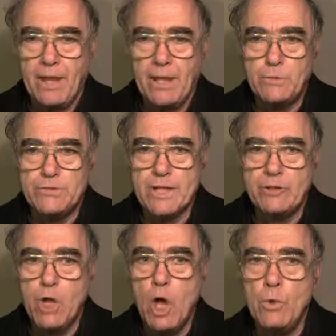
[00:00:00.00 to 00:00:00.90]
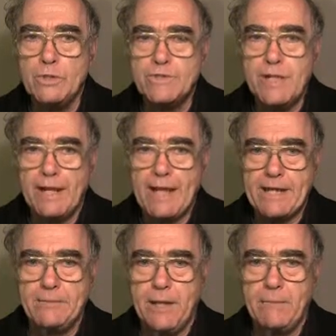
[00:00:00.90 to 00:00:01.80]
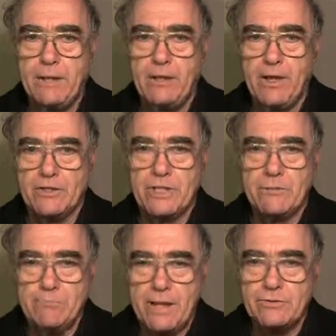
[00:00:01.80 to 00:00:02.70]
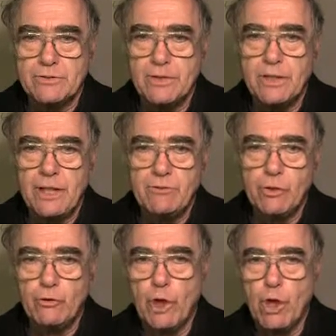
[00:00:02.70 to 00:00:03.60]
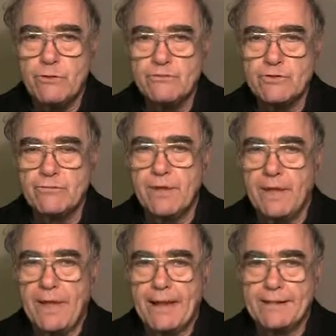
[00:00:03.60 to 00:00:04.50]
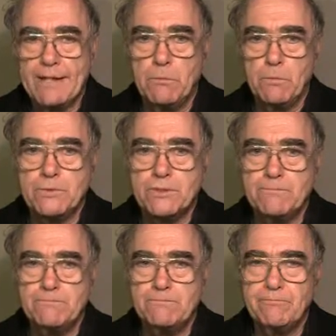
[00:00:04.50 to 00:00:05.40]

It was then known as the Academy because it met in the groves of Academus.